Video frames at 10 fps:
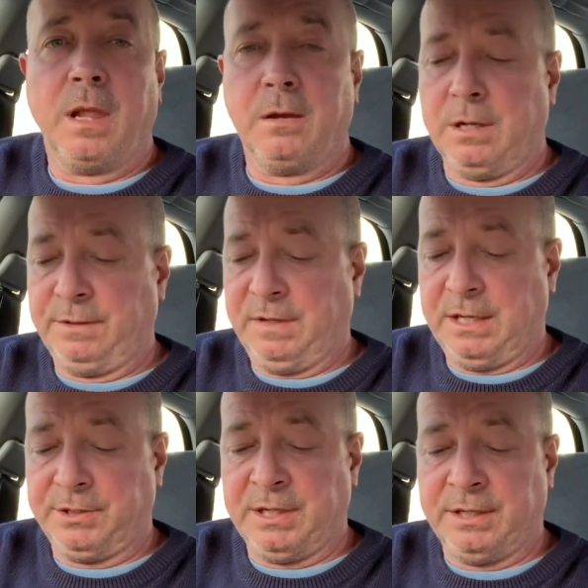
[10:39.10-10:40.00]
guys, if you
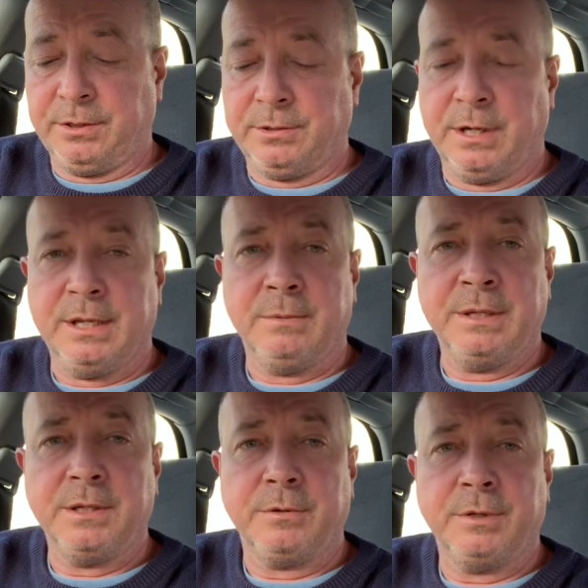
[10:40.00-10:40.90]
get a chance to try that
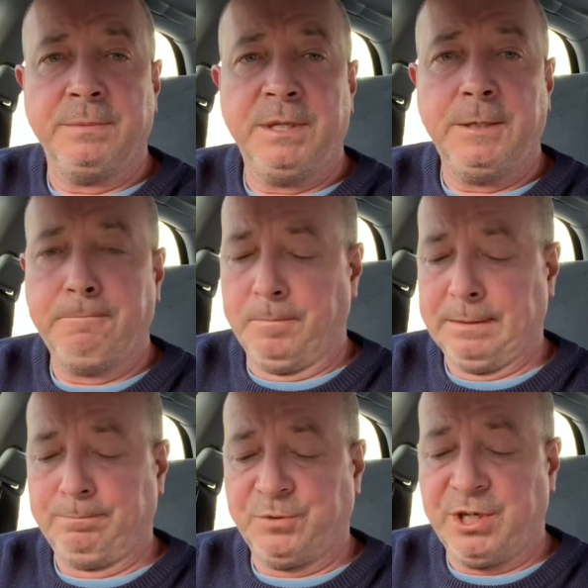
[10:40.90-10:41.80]
one, the creamy
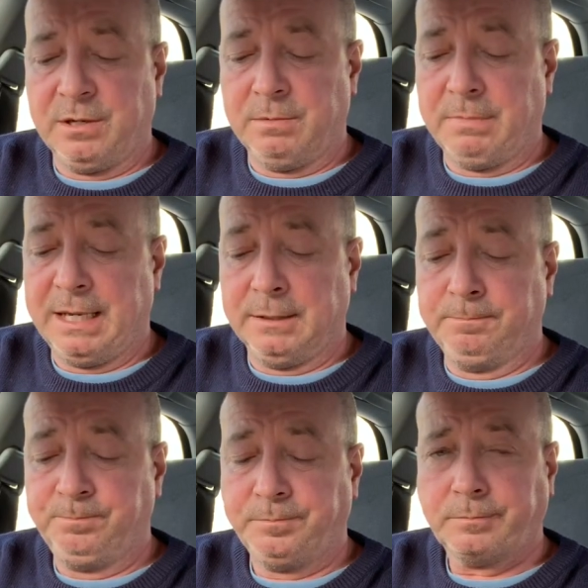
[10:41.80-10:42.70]
chicken and
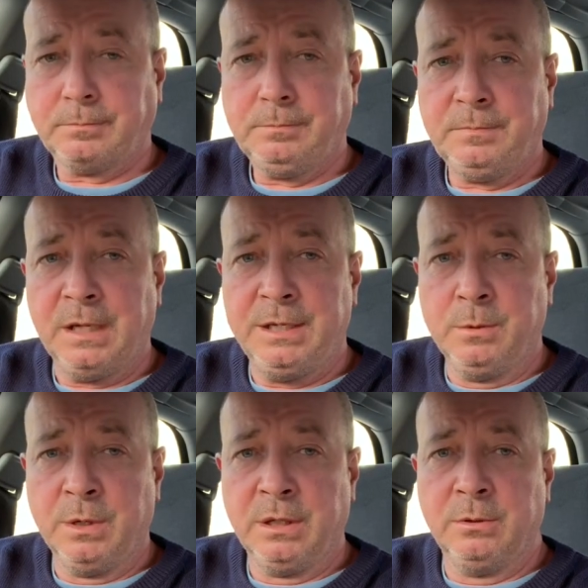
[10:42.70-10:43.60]
bacon, and
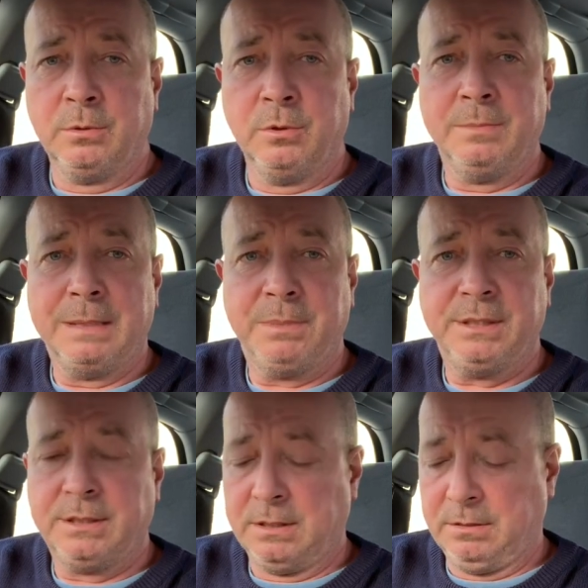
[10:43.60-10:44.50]
you want a little gourmet
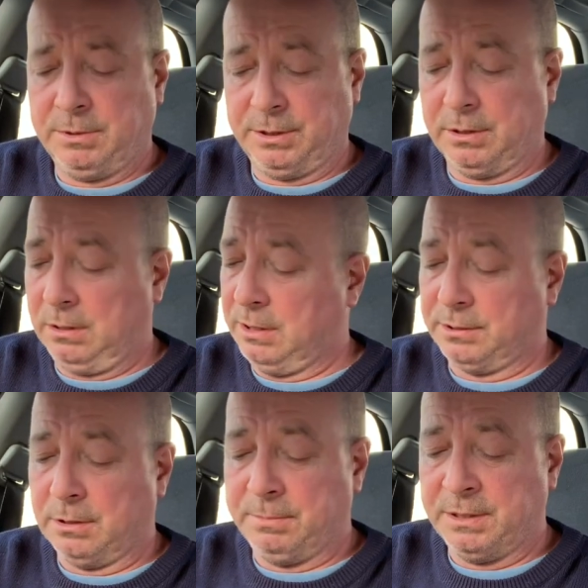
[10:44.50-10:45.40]
pizza, which has got a lot
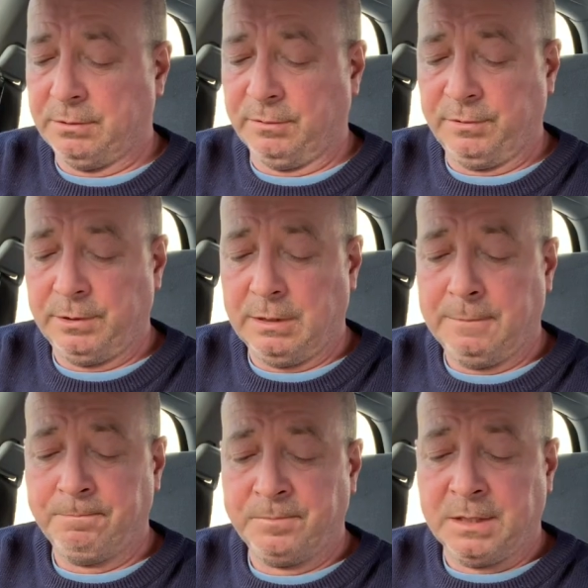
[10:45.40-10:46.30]
of toppings, it'll fill you
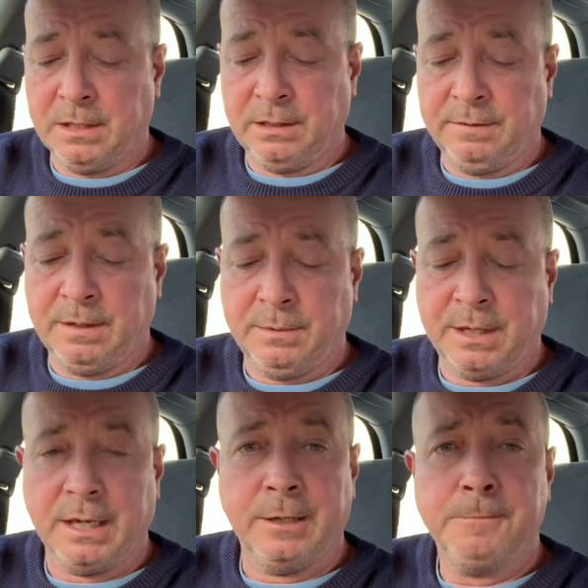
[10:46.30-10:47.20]
up, give that one
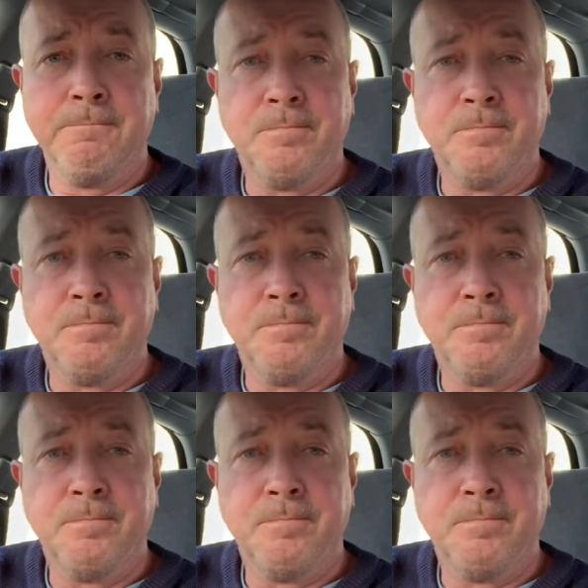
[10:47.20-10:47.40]
a go.